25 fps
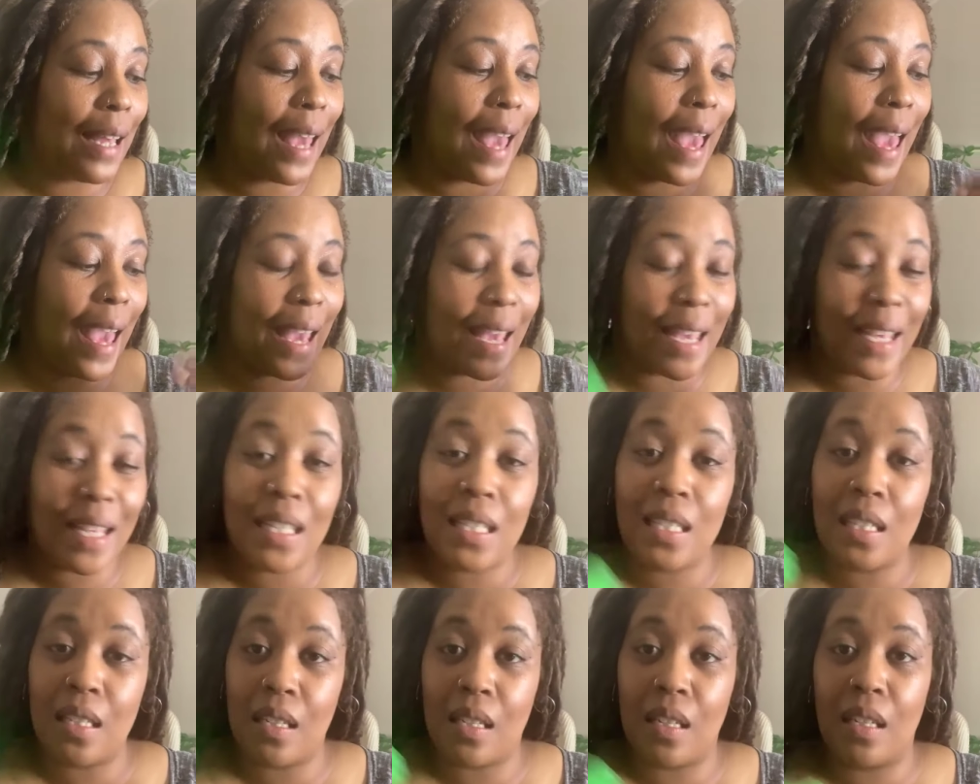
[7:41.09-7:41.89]

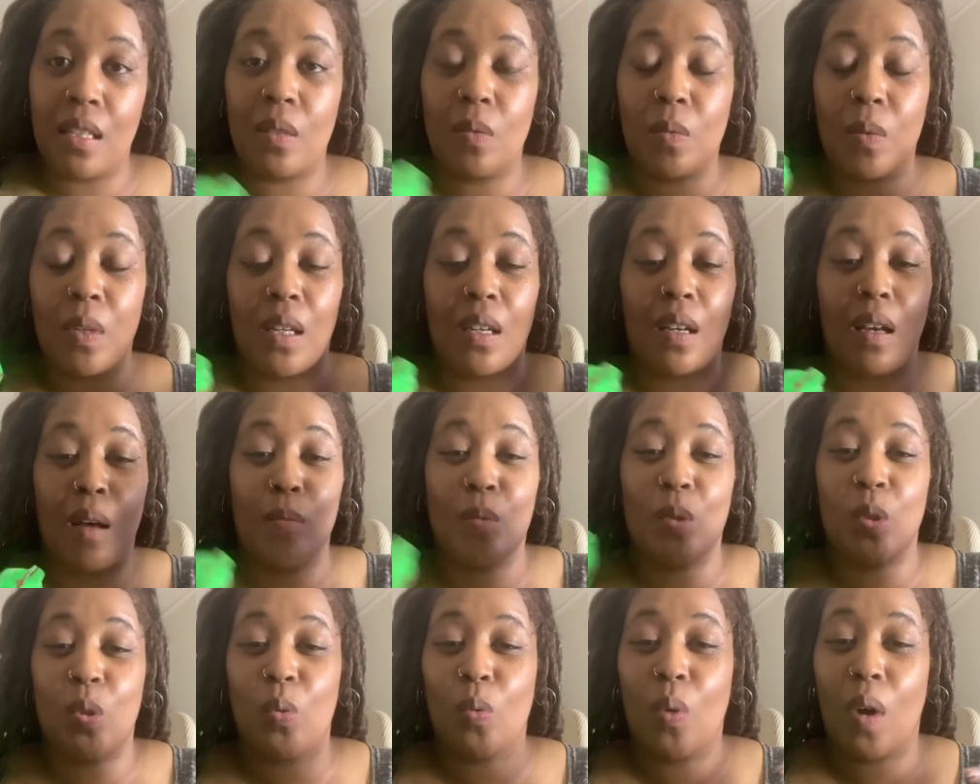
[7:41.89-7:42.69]
haziness when it
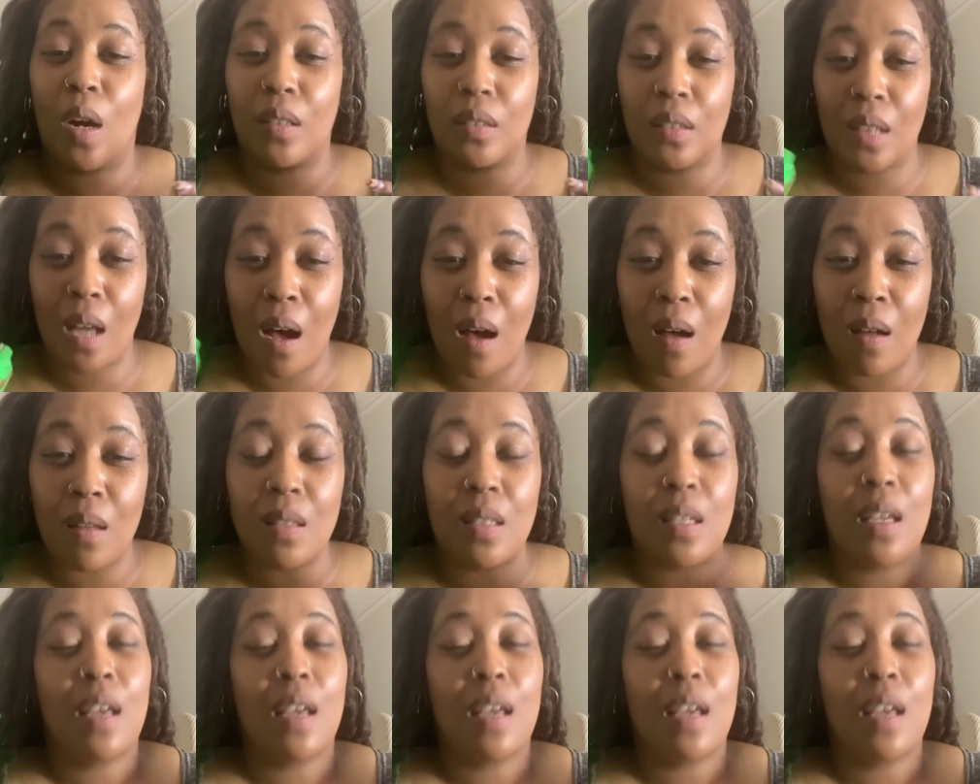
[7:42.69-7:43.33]
comes to our thoughts